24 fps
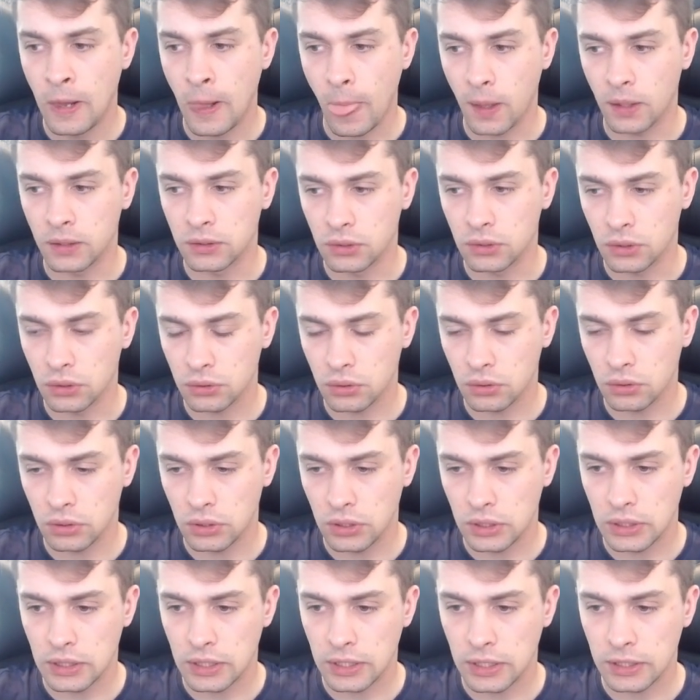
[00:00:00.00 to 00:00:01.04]
And not only
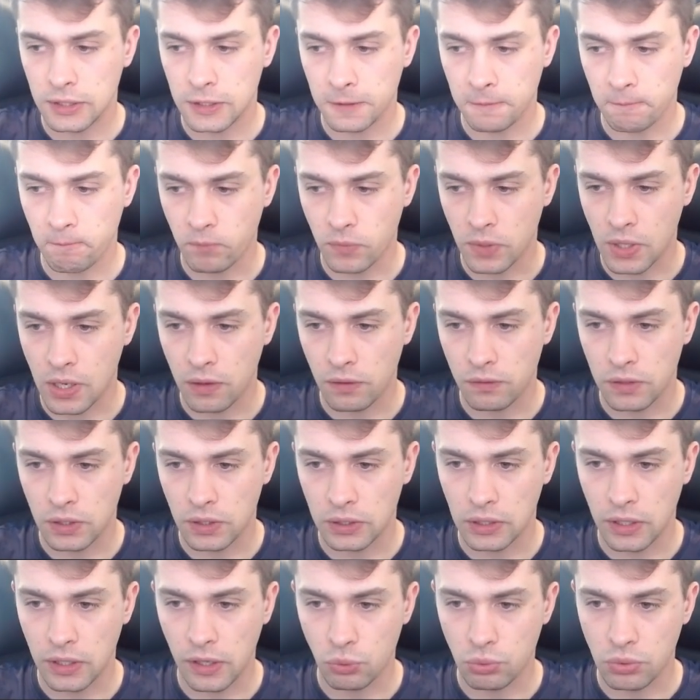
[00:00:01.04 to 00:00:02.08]
that, I felt
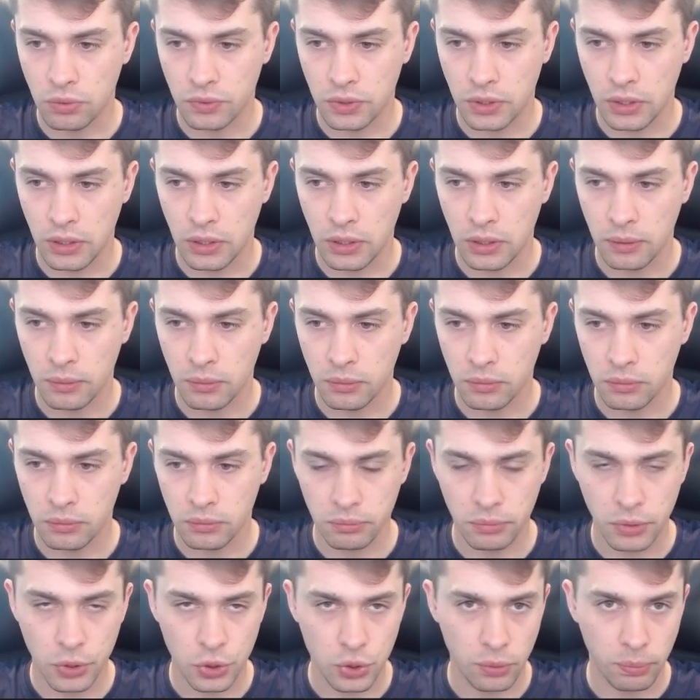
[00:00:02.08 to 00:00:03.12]
like with the
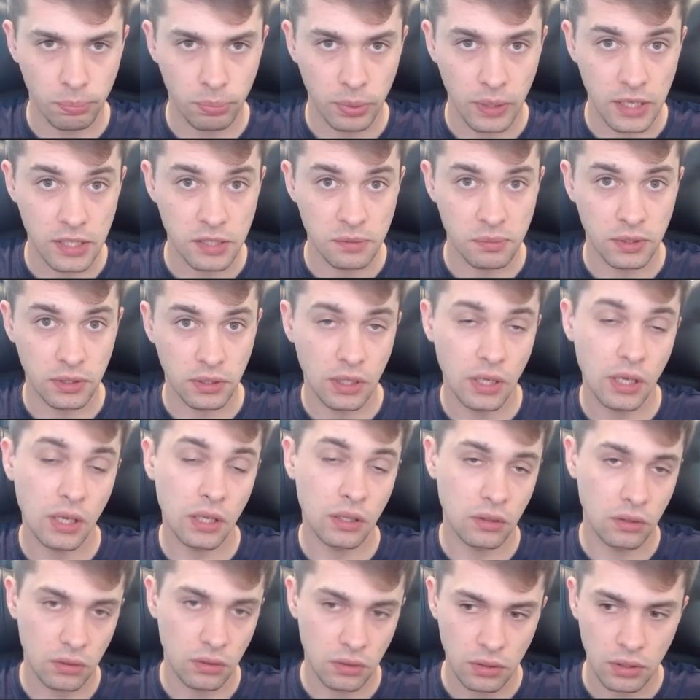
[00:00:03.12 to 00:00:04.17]
bishop placement
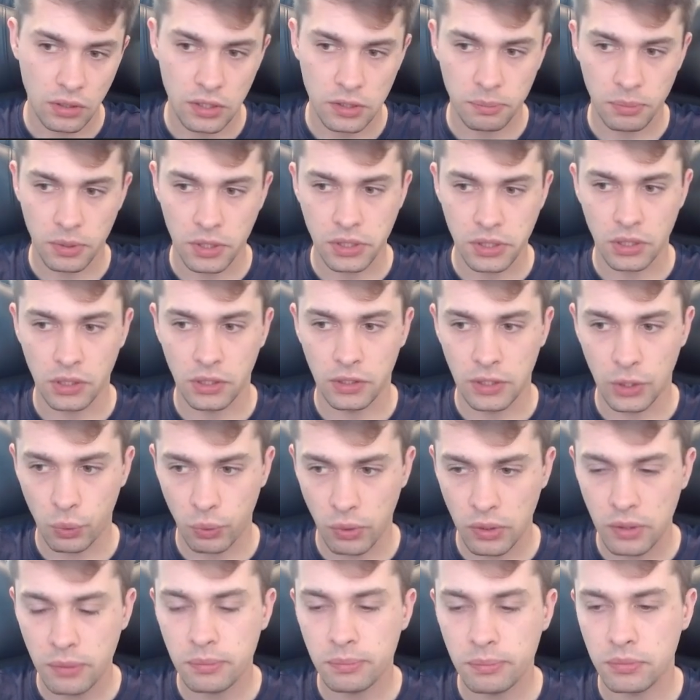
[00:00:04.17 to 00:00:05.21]
and especially the
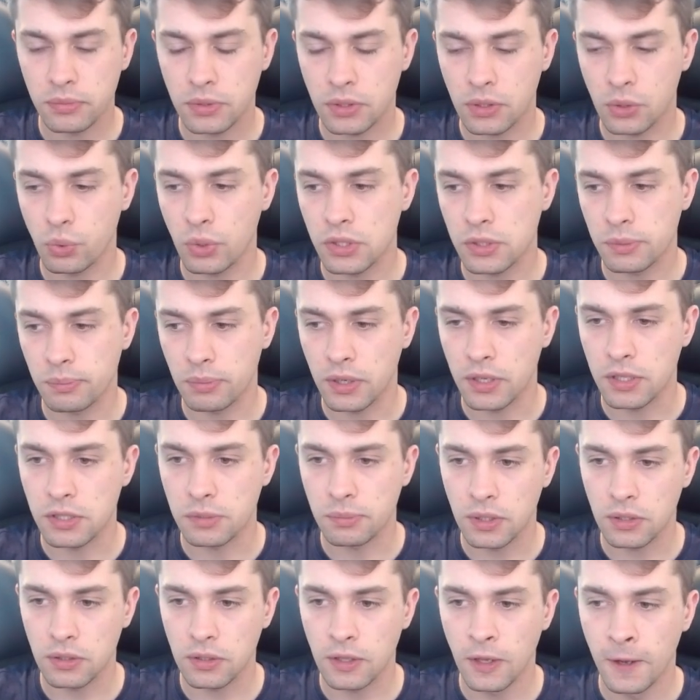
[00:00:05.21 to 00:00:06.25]
queen's
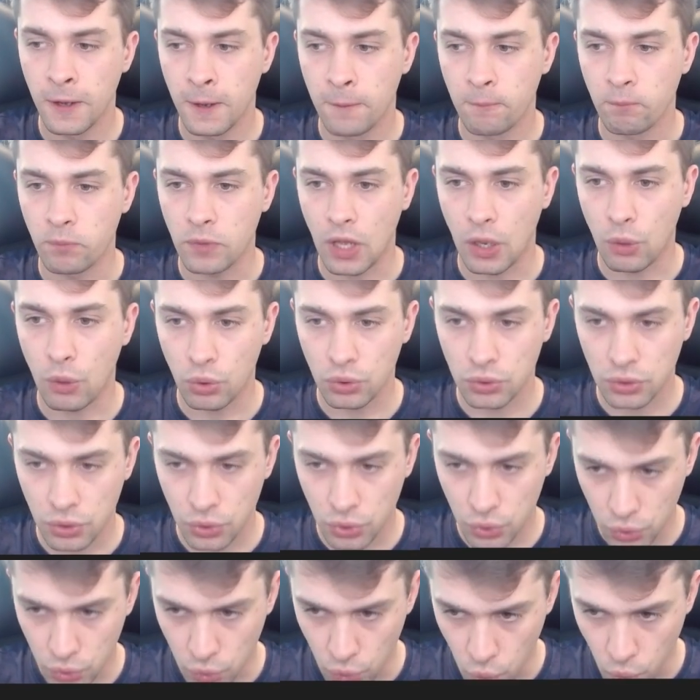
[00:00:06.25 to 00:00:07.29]
placement, I wanted
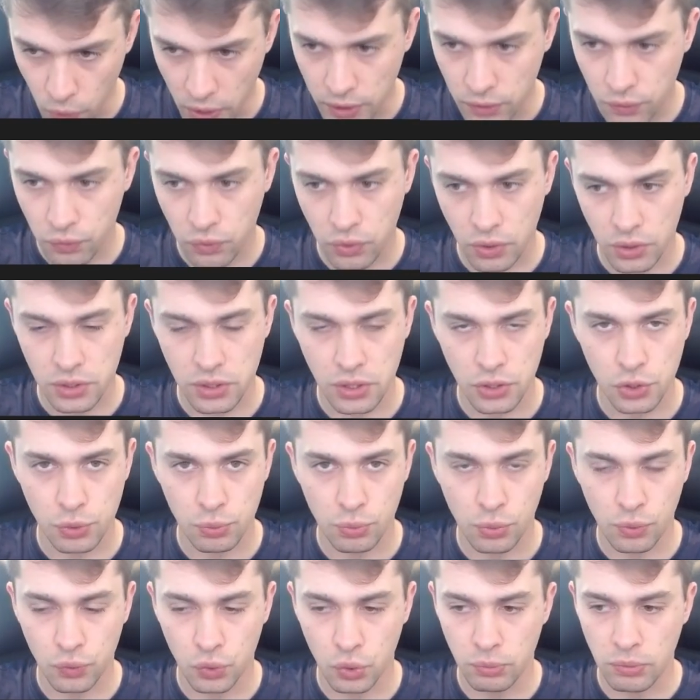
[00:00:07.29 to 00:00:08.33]
to wait for such
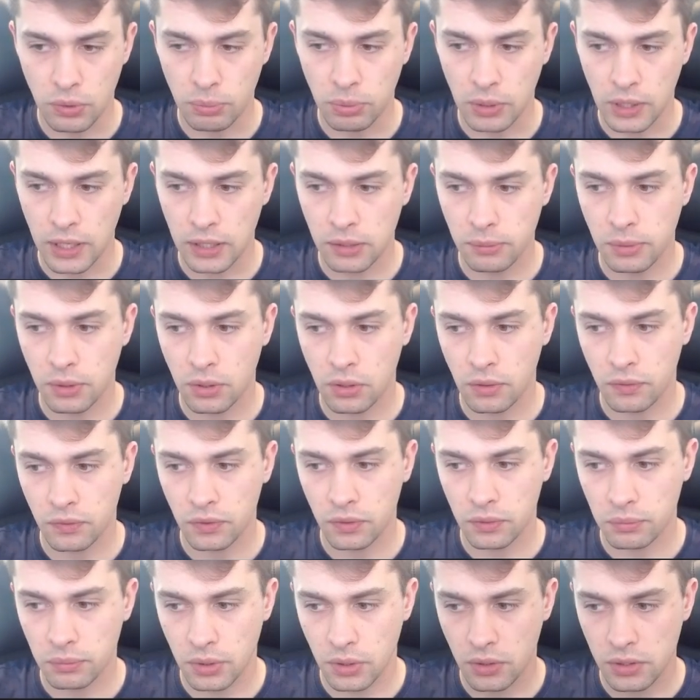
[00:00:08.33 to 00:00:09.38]
move to be played
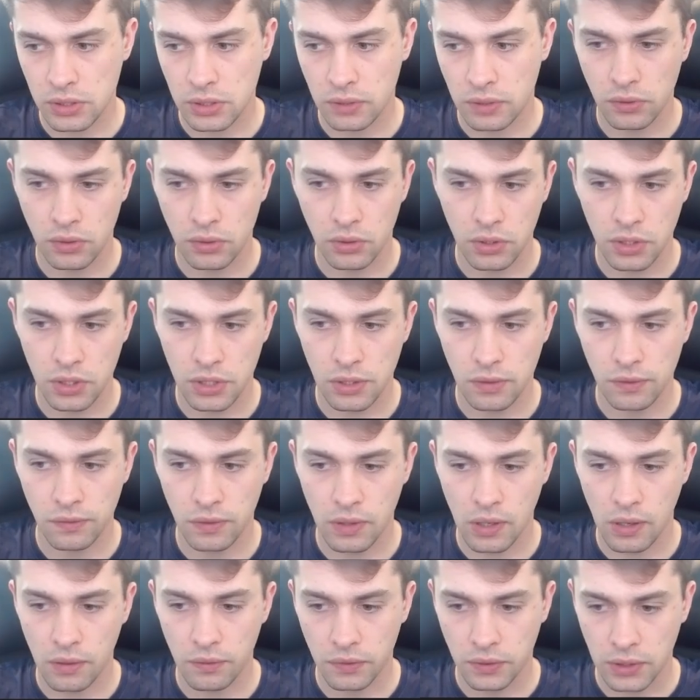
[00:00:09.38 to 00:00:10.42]
because after
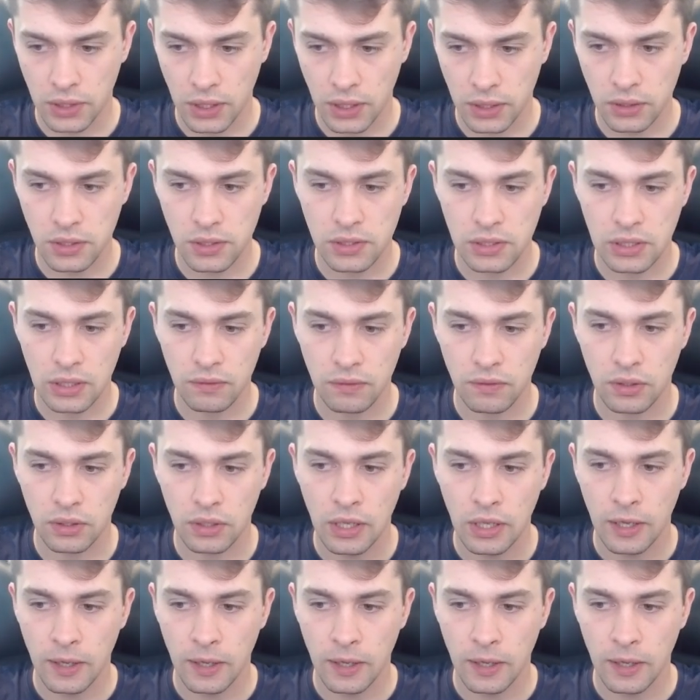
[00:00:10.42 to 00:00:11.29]
dc5, knight d7,